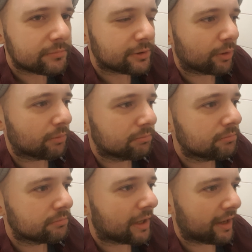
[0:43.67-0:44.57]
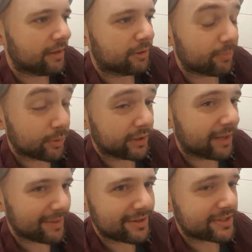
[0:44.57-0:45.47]
you know, a computer
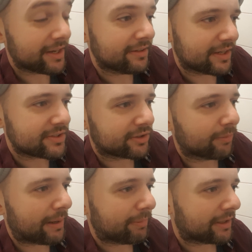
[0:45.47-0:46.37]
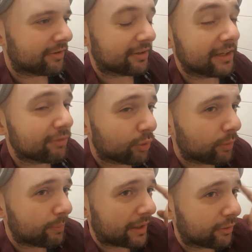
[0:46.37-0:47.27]
game is a desktop application, even though
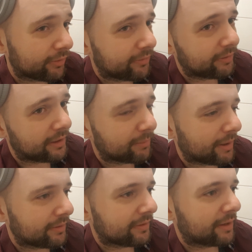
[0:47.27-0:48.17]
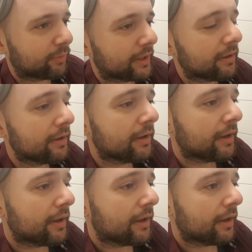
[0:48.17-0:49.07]
we might not think about it that way.
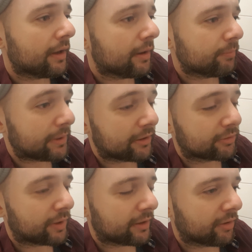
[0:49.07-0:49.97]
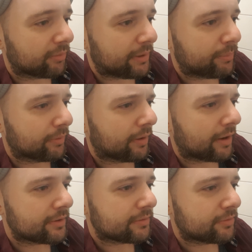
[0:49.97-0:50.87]
Because quite a lot of people,
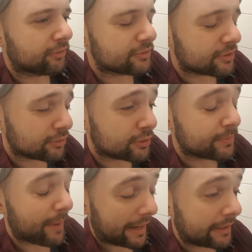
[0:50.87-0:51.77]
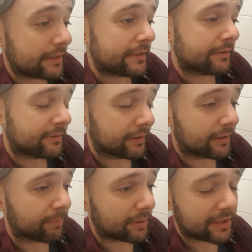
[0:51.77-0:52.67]
I suspect,
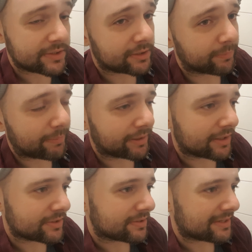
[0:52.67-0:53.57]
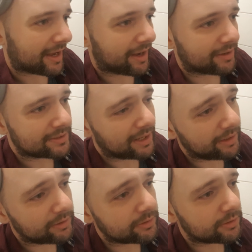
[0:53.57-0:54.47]
think about desktop applications as
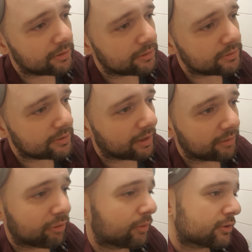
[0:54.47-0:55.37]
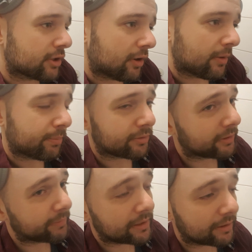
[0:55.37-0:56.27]
editors like Photoshop or
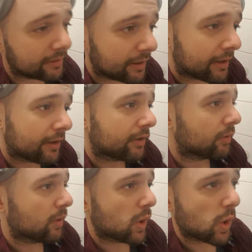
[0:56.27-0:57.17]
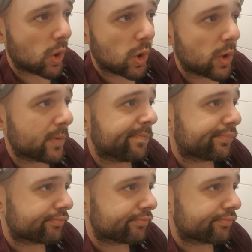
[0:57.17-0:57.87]
something like that, or